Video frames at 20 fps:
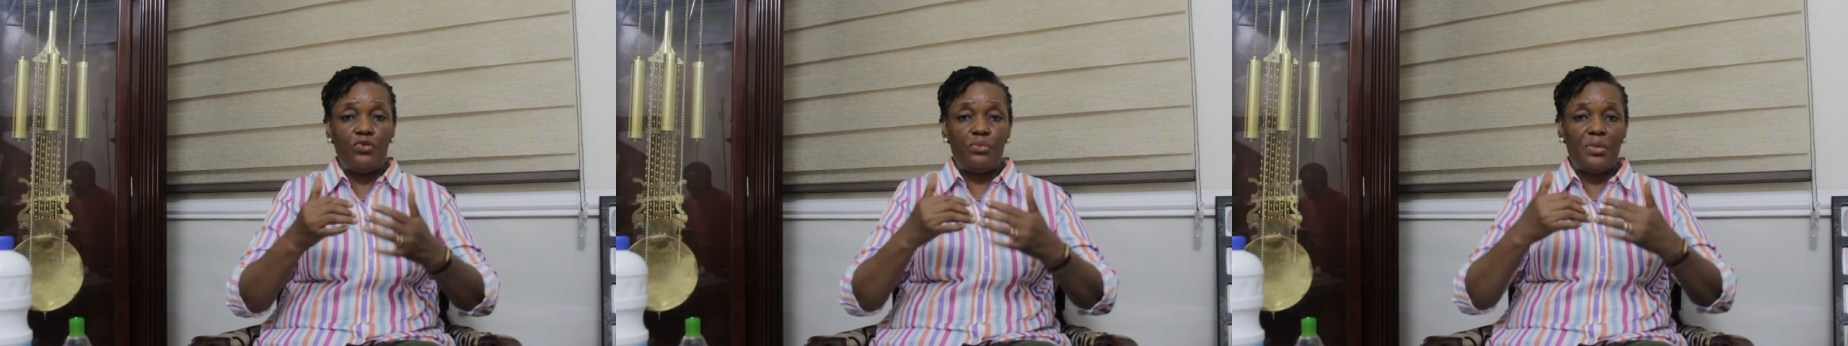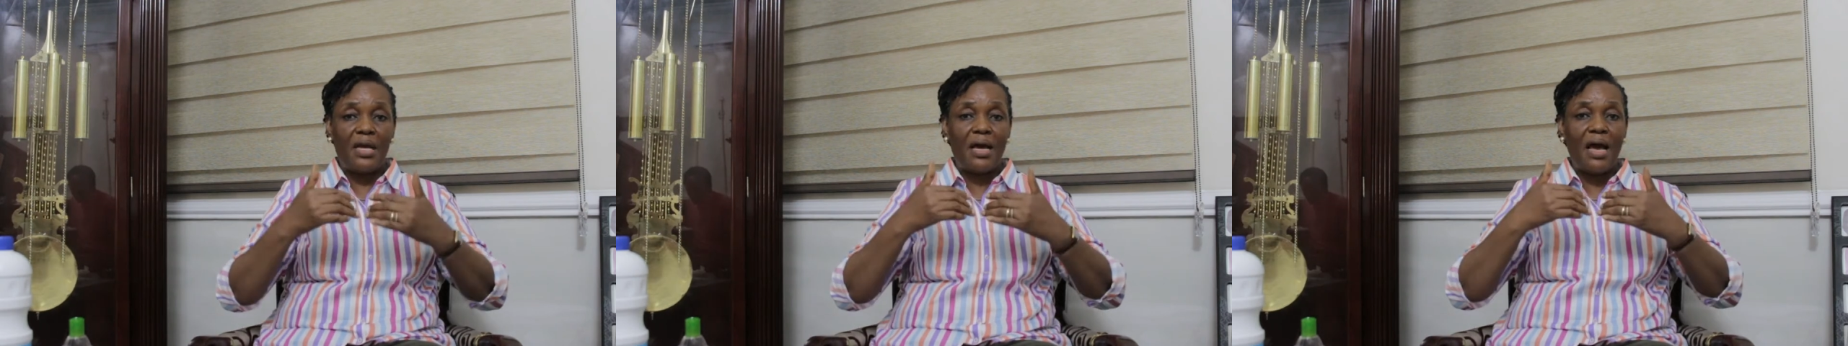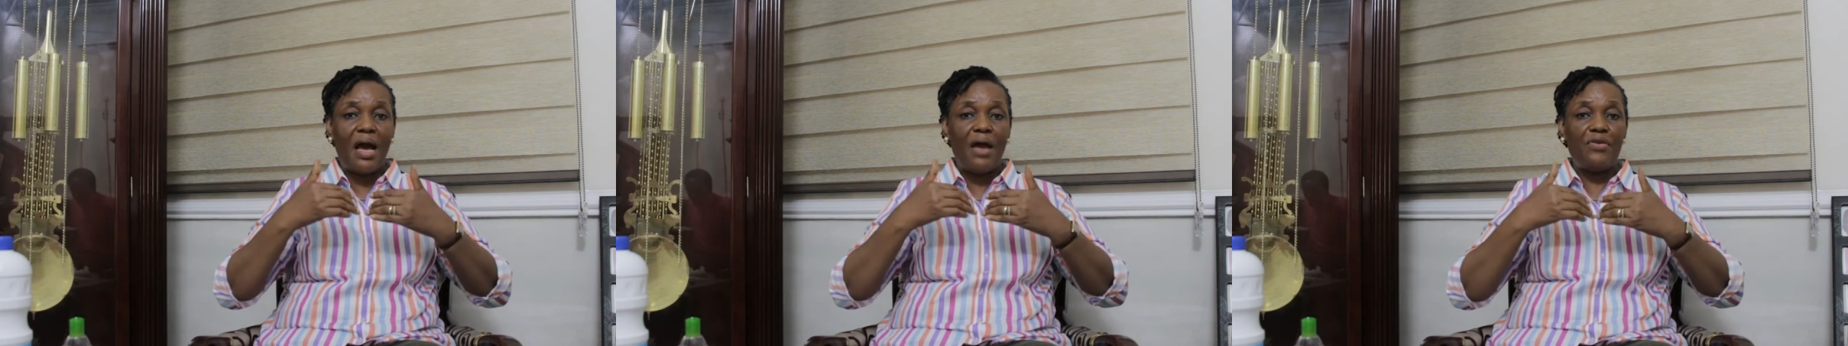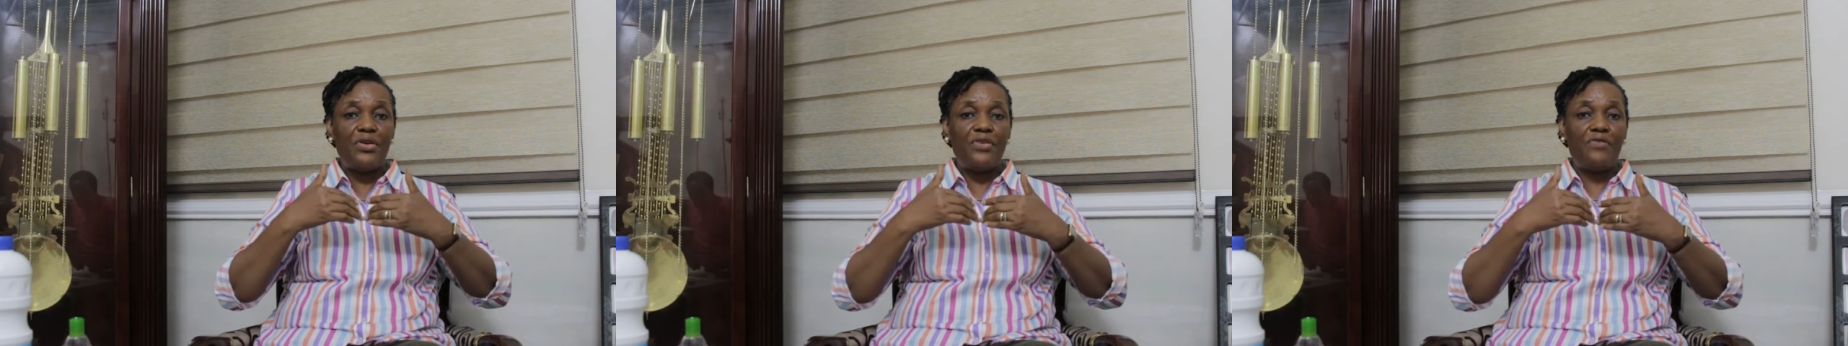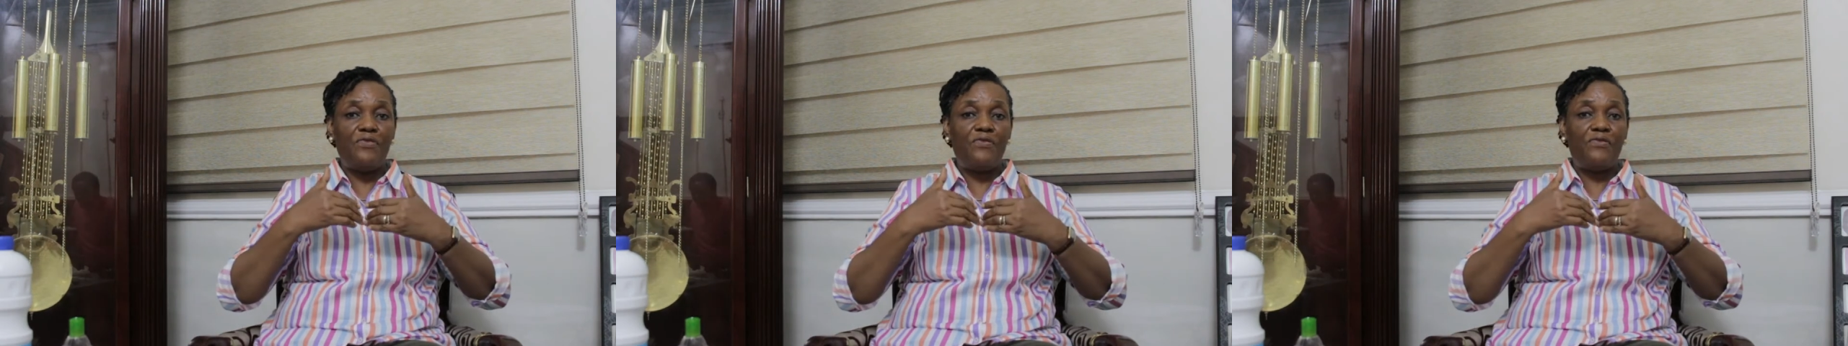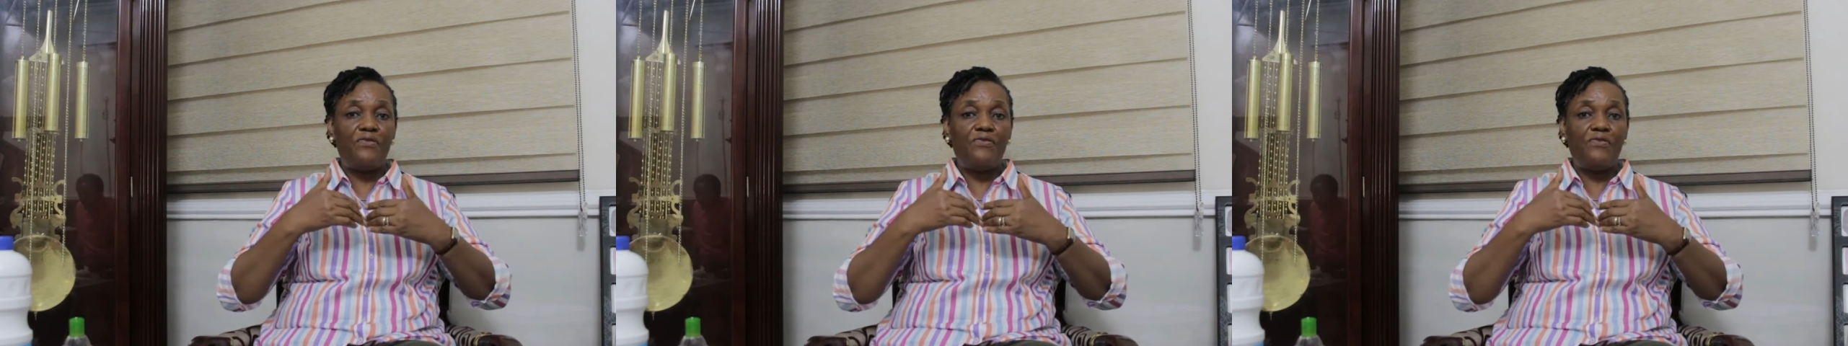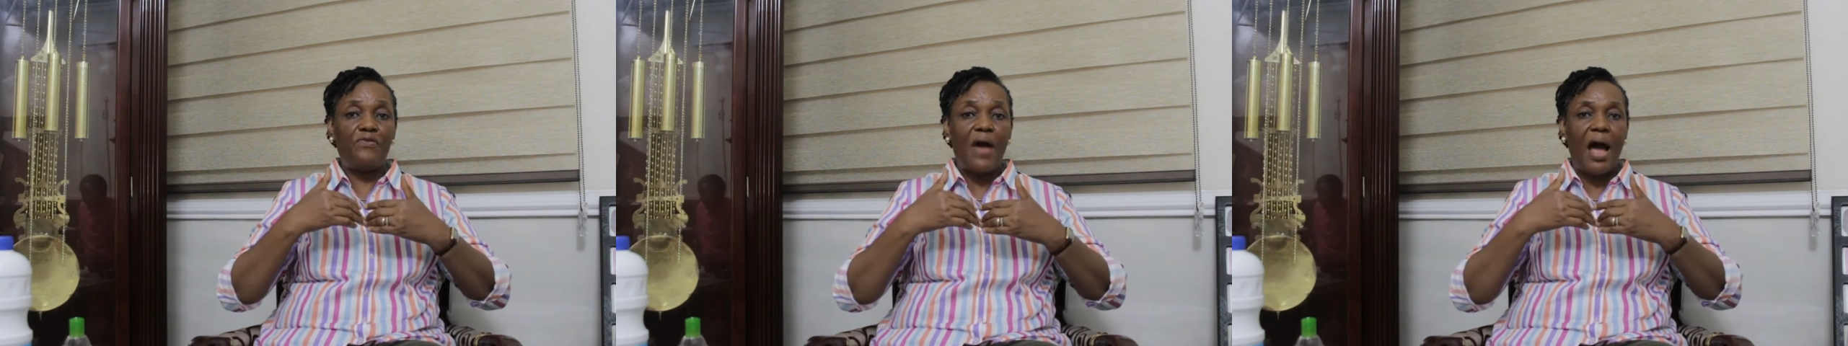to be carried
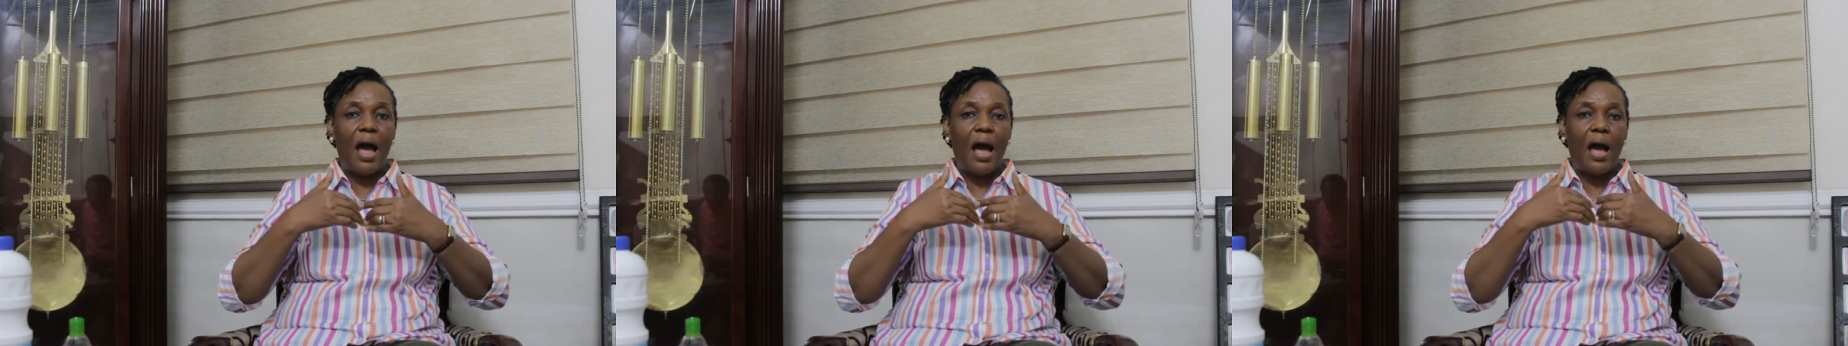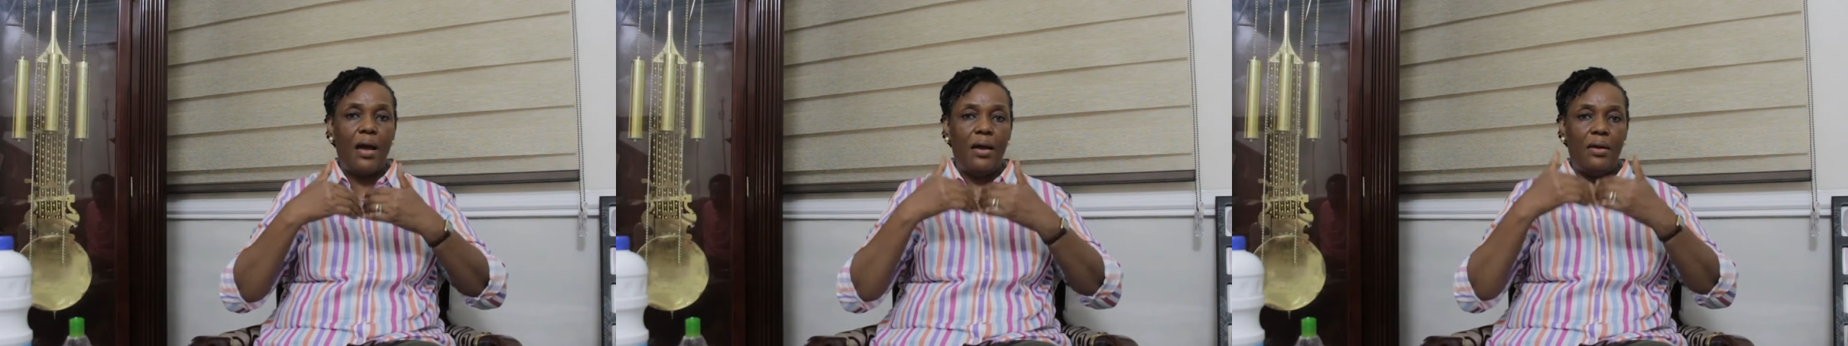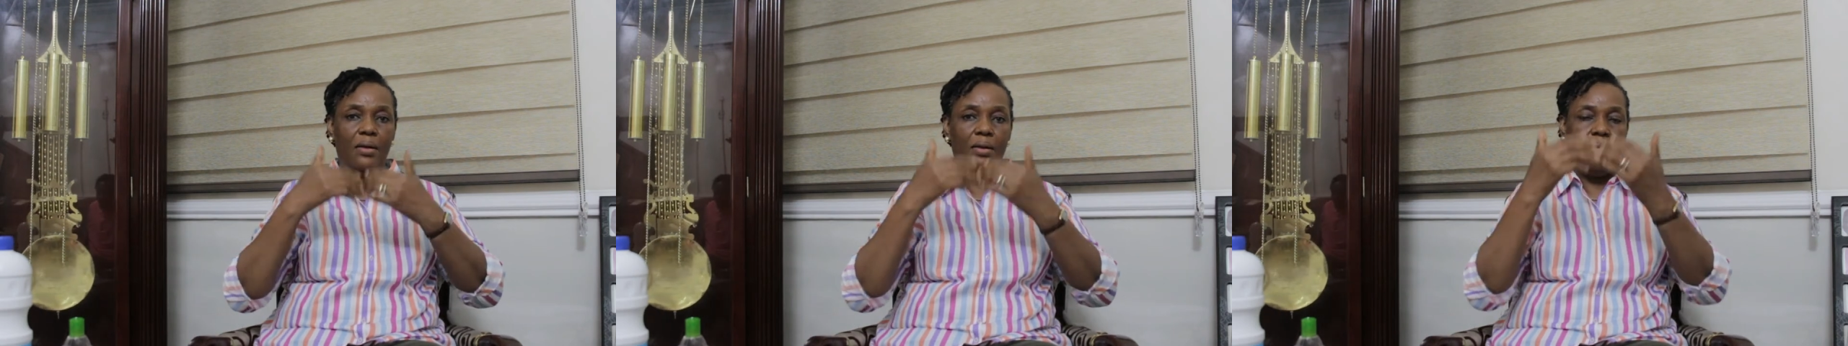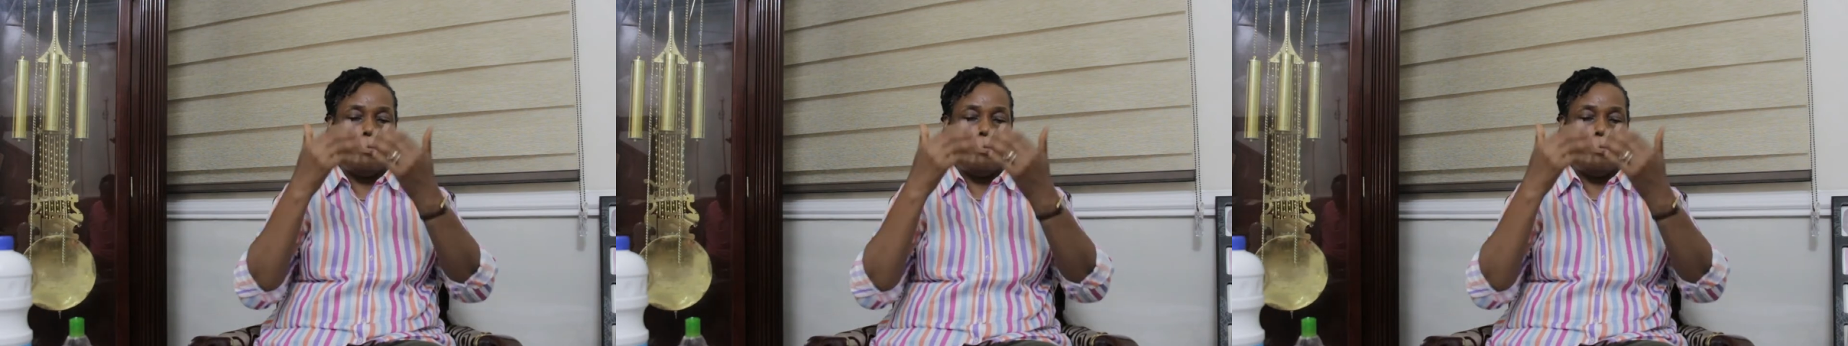far